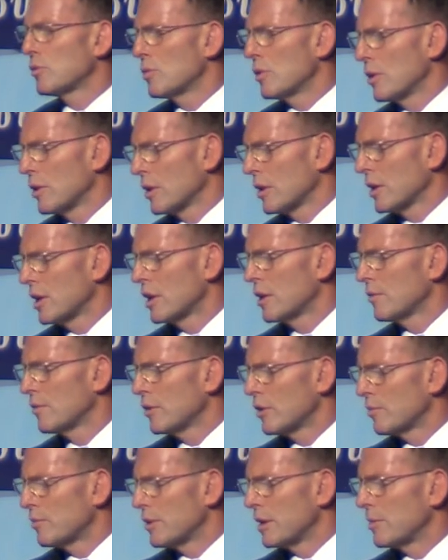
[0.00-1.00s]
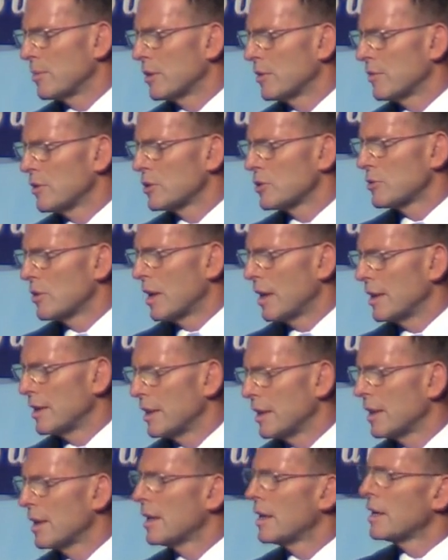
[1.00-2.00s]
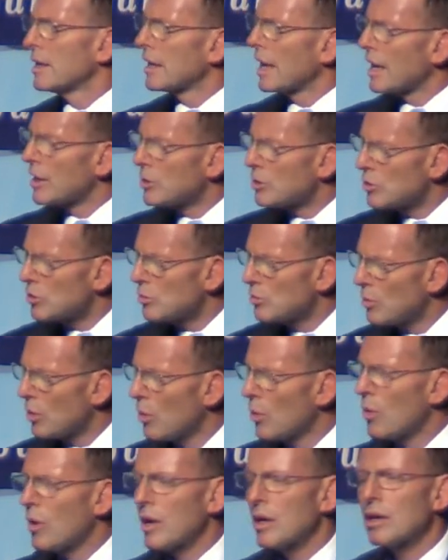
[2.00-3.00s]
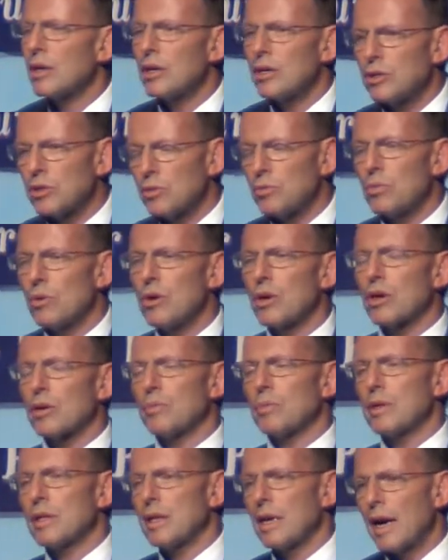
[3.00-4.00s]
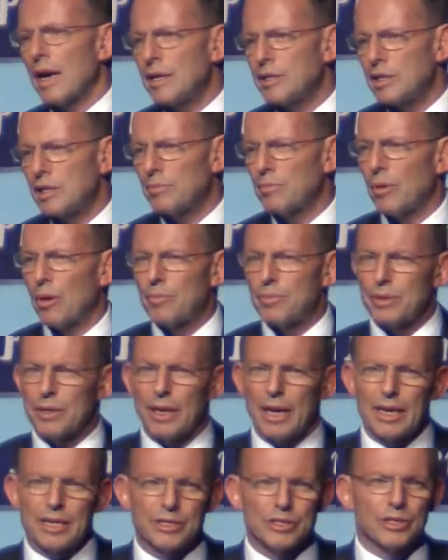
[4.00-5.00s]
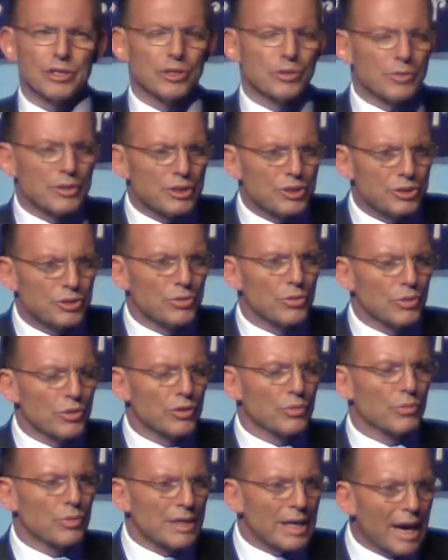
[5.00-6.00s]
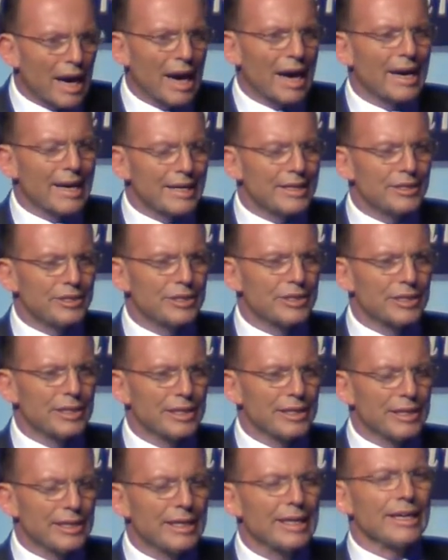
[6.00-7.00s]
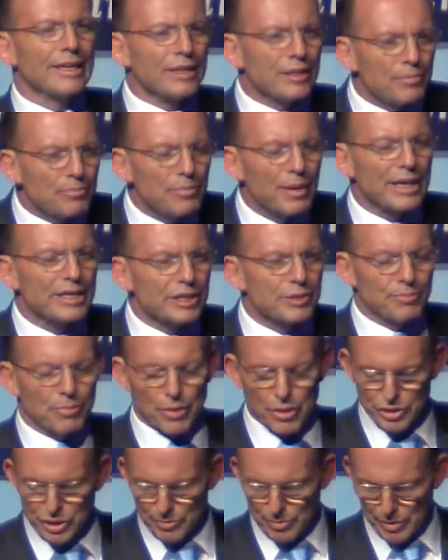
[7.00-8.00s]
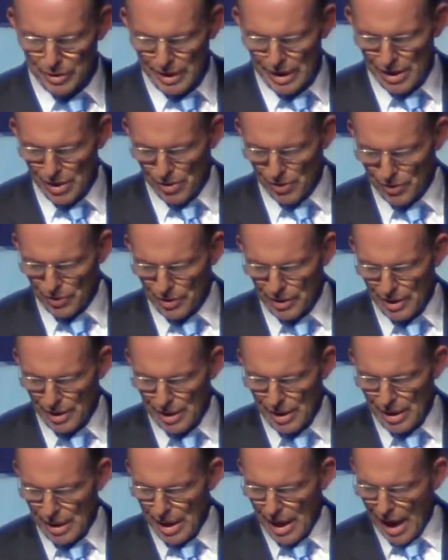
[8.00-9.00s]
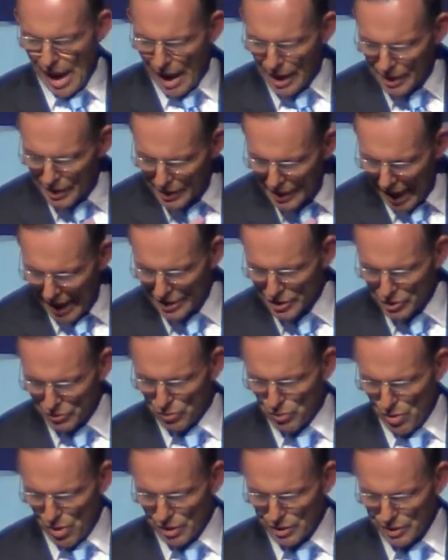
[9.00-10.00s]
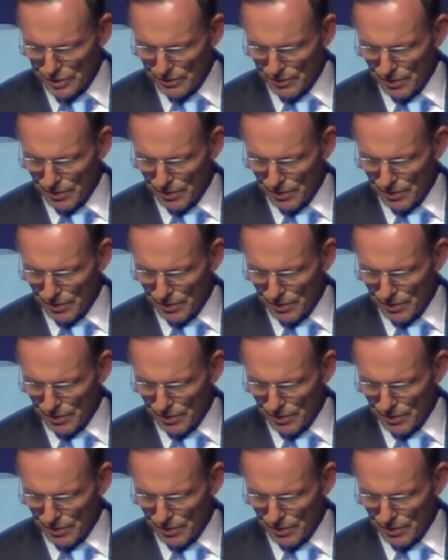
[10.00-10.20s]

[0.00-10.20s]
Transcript: work for the people of Australia, can do more to work with an ageing population to ensure that we age in the best possible health. And that's what